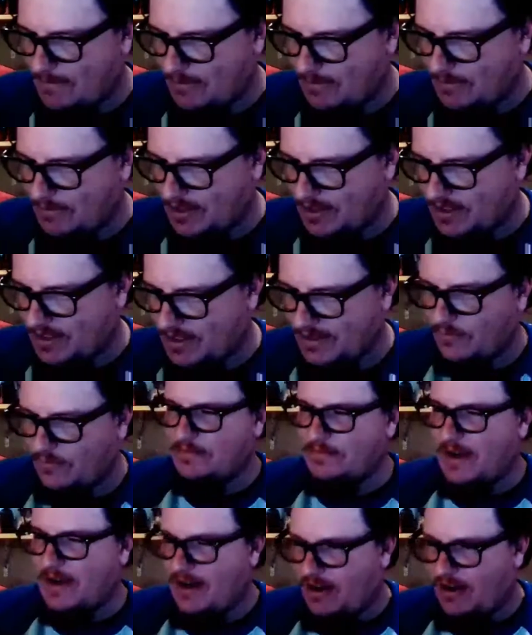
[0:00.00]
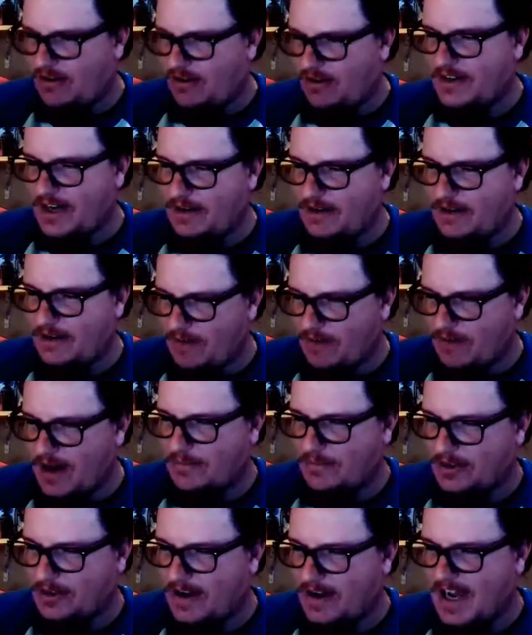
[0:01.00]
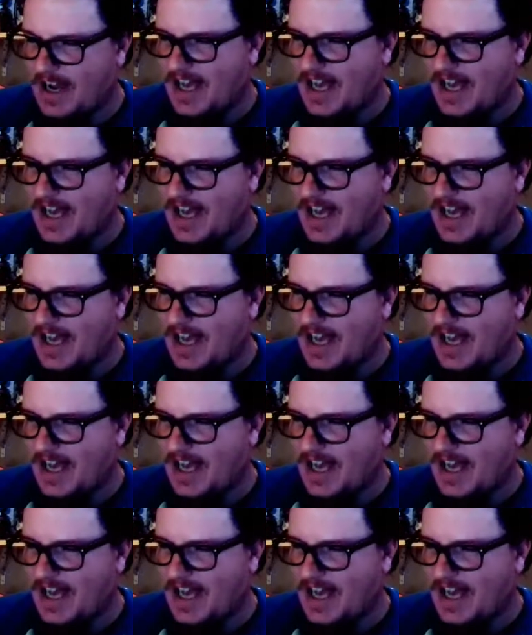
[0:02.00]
Rambler? Where's my holiday Rambler